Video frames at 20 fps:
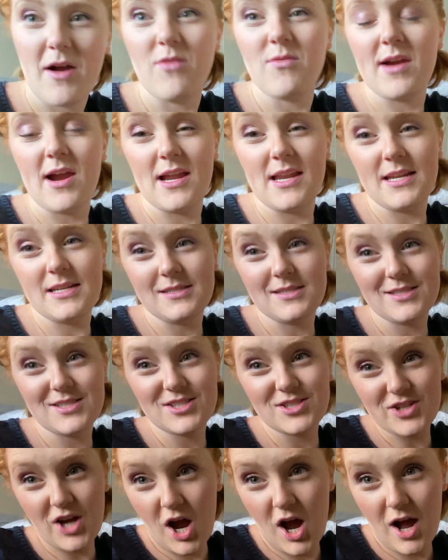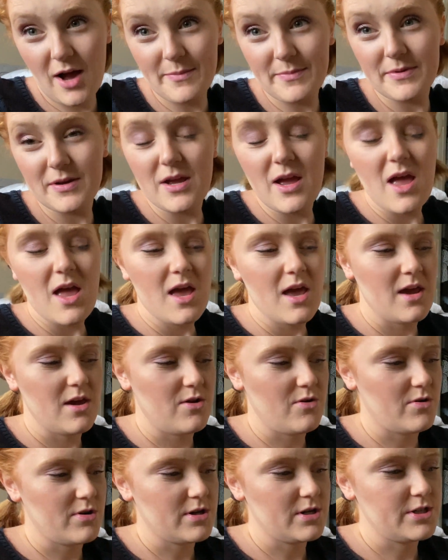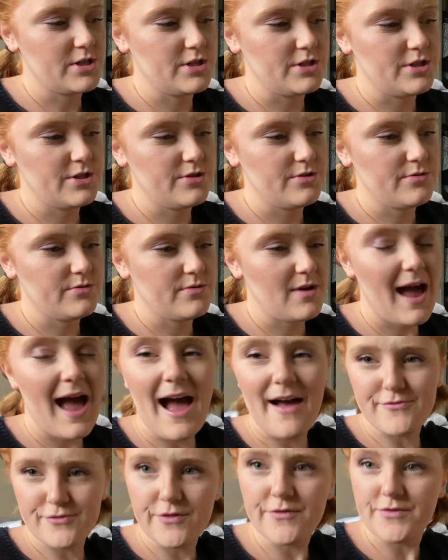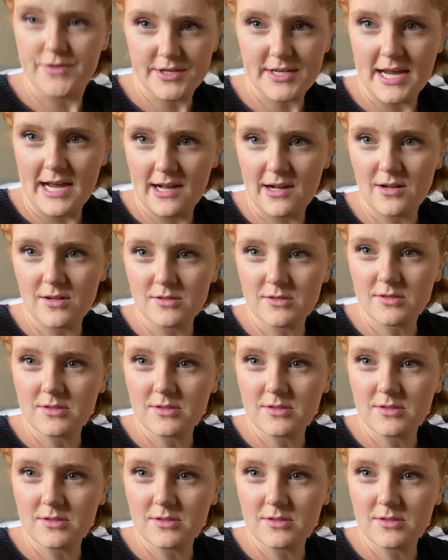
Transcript: where I need to stop in order to do half of the dowel